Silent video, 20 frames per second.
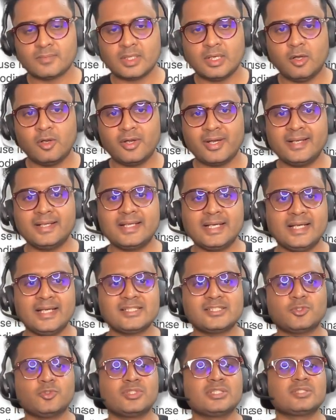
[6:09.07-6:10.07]
All right, guys,
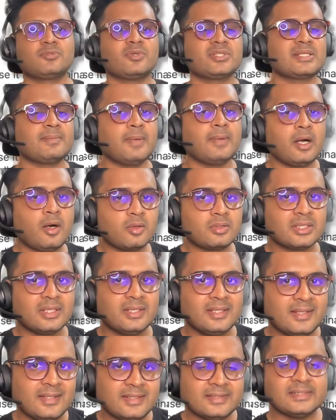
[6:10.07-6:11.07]
so this was about
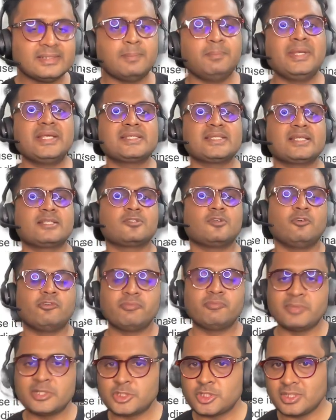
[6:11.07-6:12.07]
the basics of
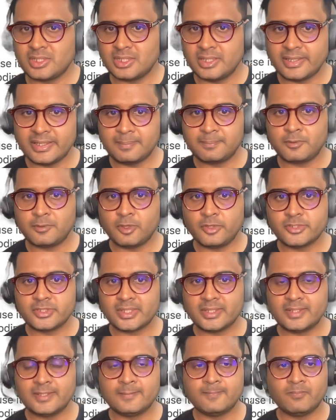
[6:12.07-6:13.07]
machine learning
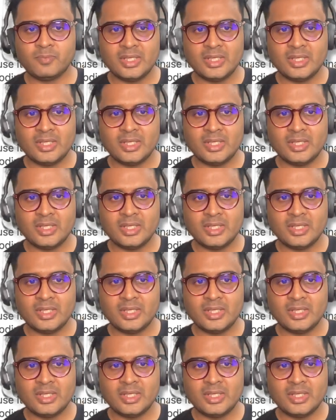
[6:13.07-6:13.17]
project.